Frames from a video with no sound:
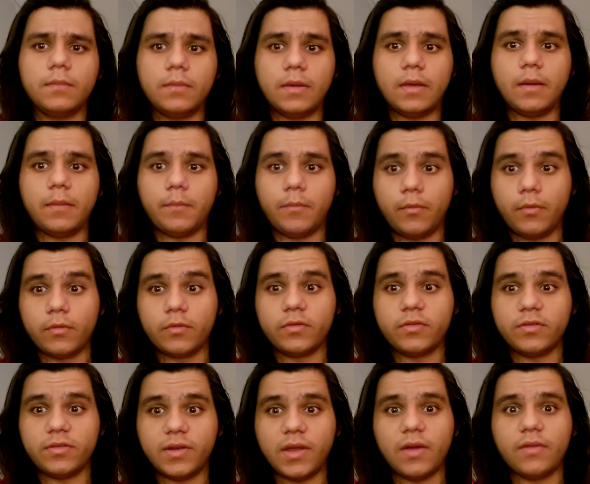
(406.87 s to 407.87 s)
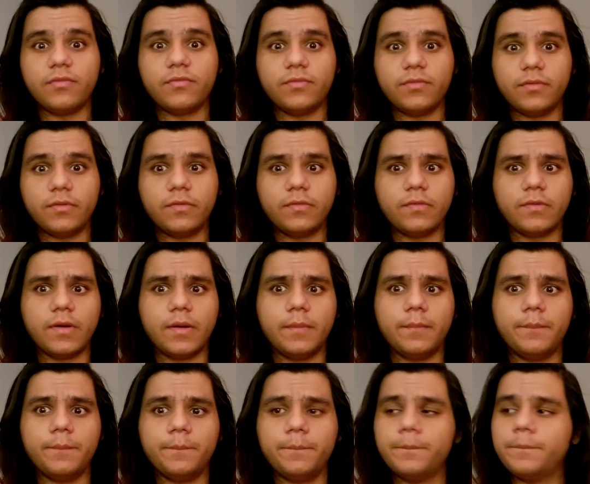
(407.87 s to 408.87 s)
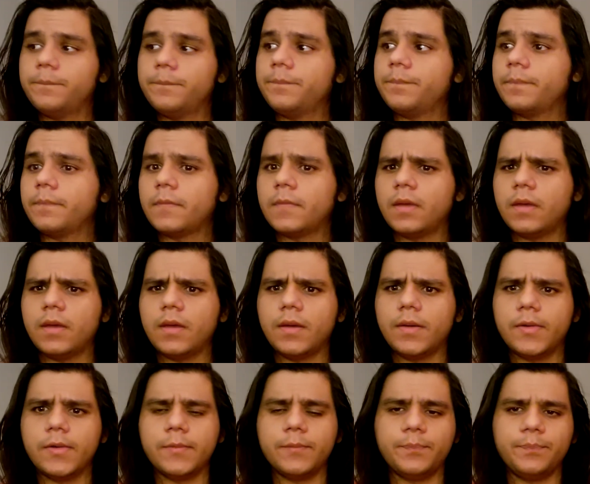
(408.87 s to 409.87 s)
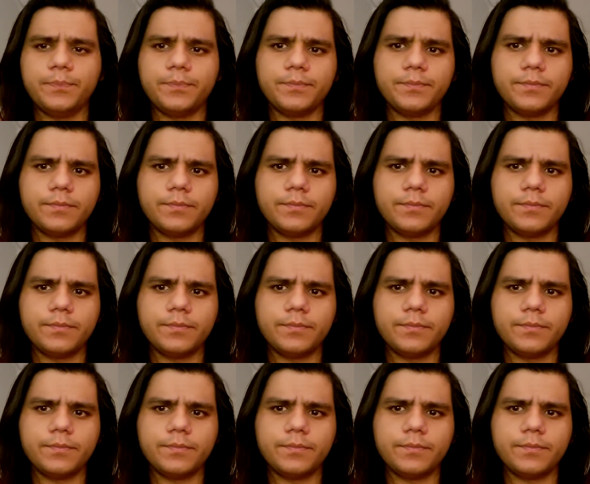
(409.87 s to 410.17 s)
get more stuff from um,